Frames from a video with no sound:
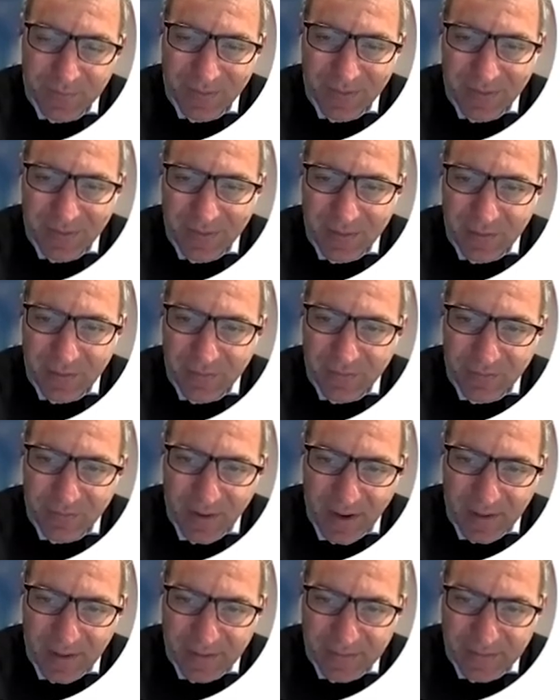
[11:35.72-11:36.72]
the
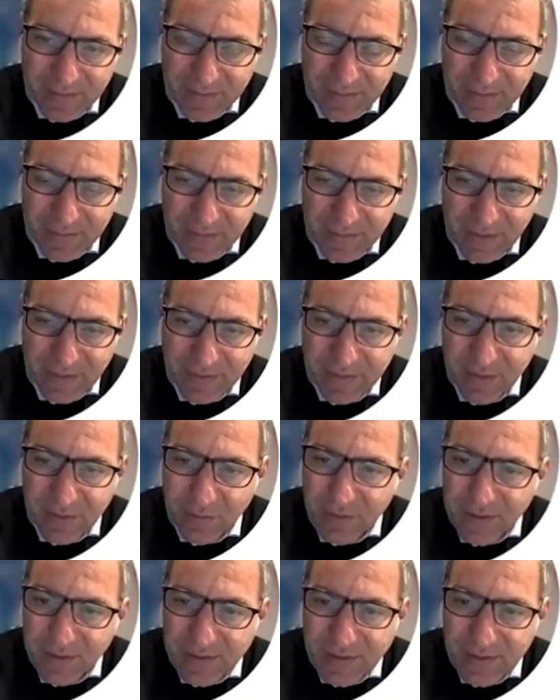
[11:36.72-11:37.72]
fact that there
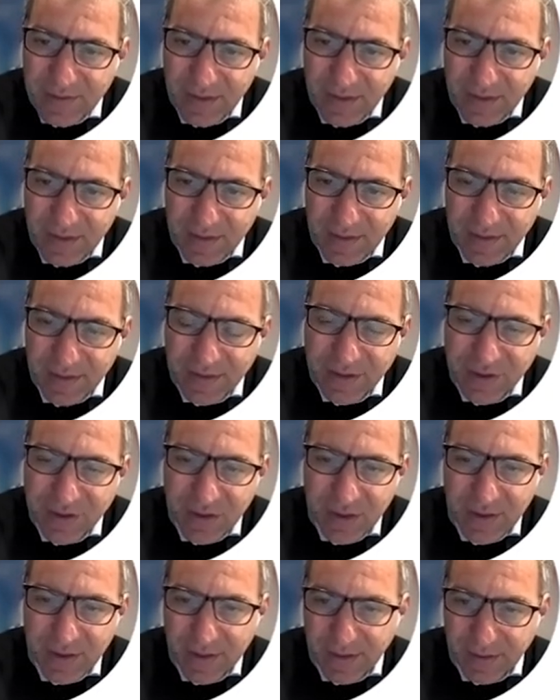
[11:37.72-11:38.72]
is an
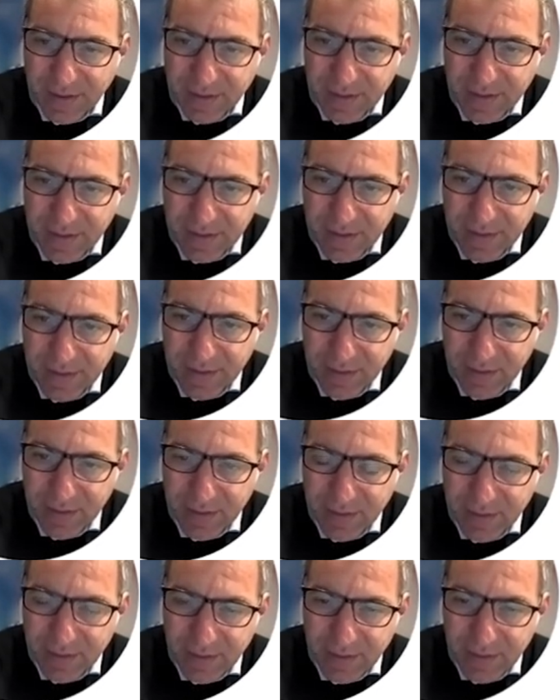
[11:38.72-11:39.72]
interlink,
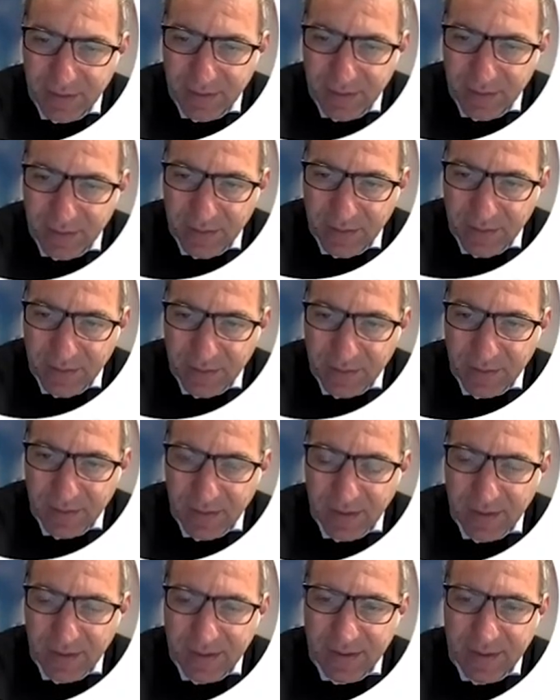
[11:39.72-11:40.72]

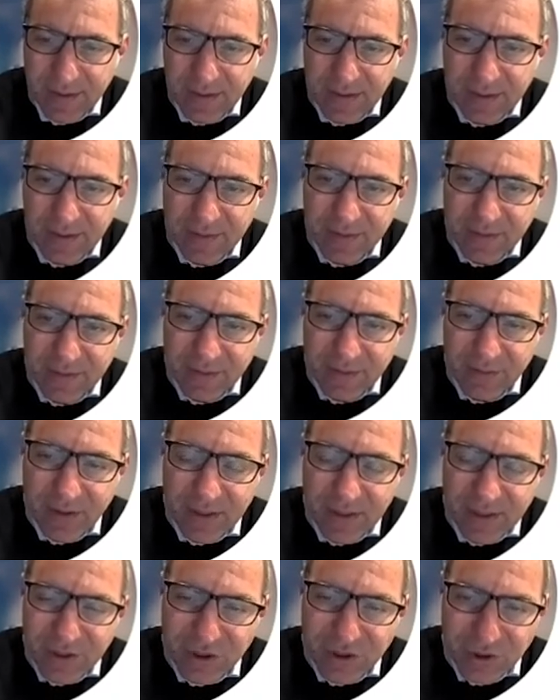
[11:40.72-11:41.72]
like a
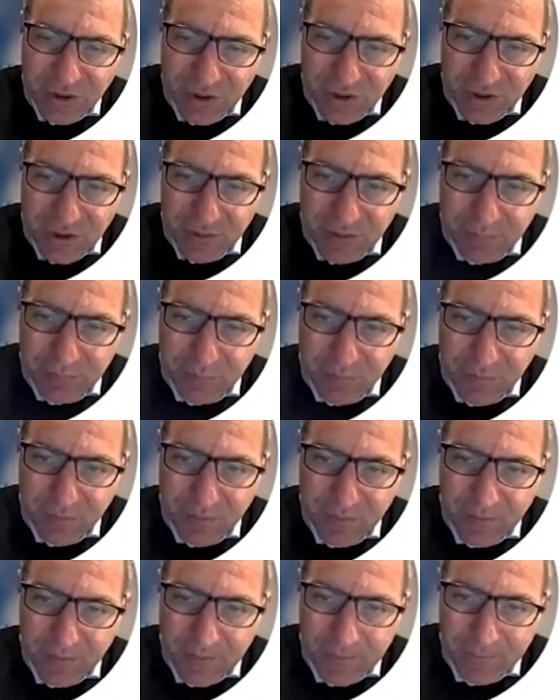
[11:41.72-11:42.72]
relationship,
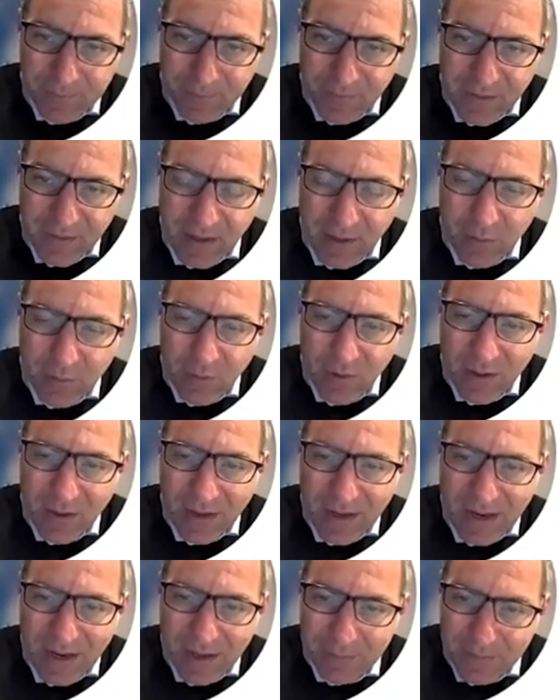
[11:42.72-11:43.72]
how
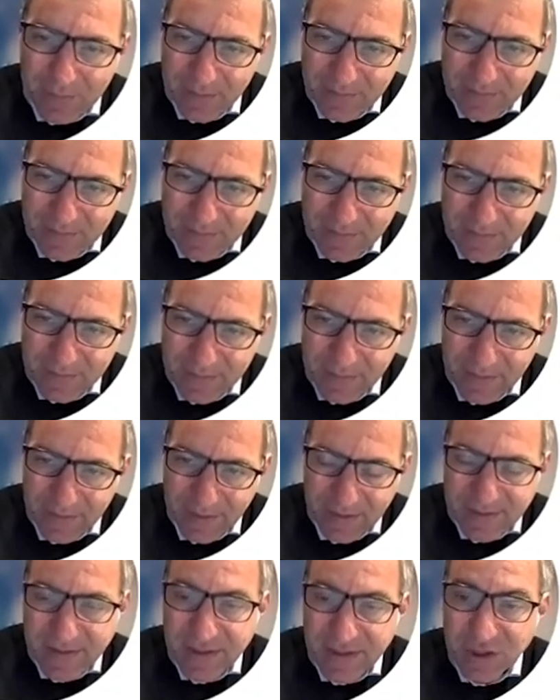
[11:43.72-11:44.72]
climate
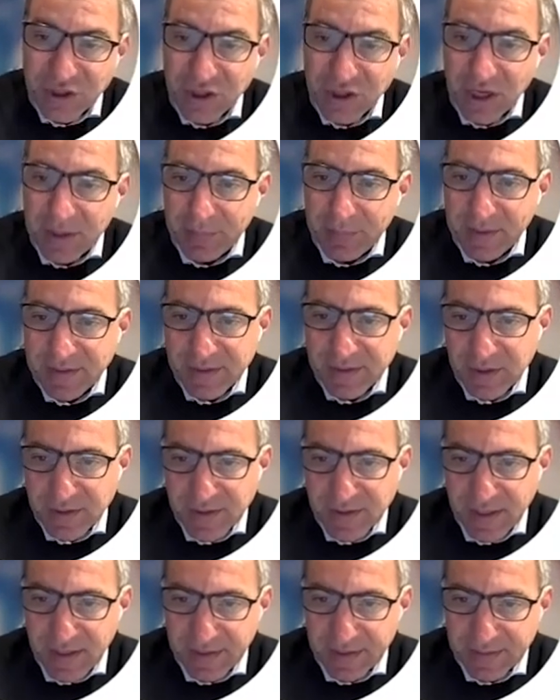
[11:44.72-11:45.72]
is shaping
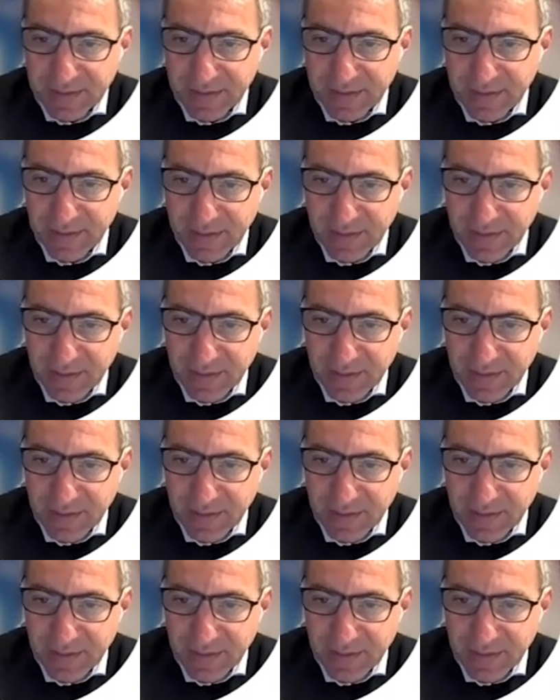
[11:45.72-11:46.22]
society,